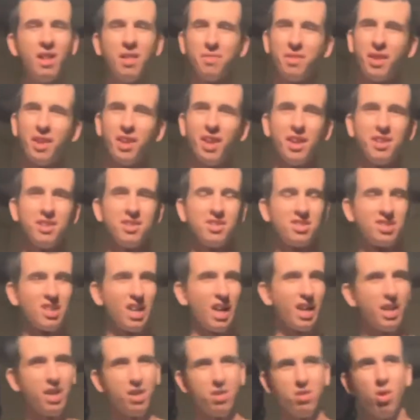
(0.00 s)
Then I
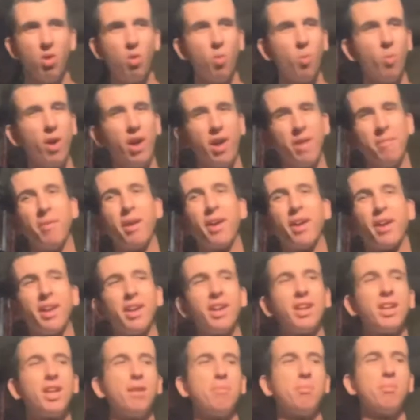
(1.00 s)
decided, no way am I going
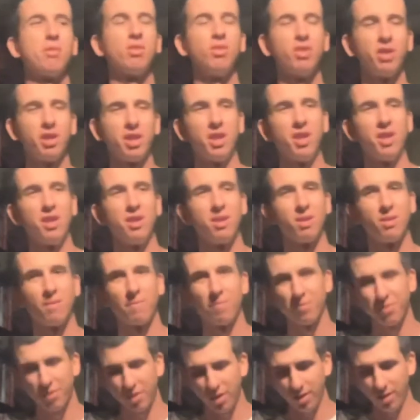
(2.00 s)
to keep clicking
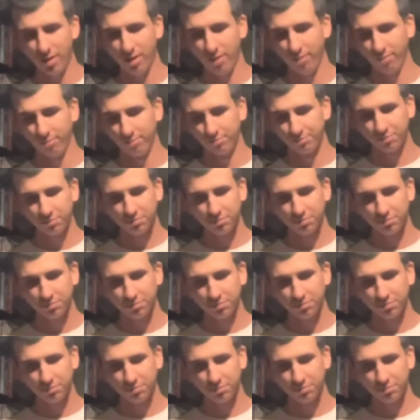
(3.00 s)
um,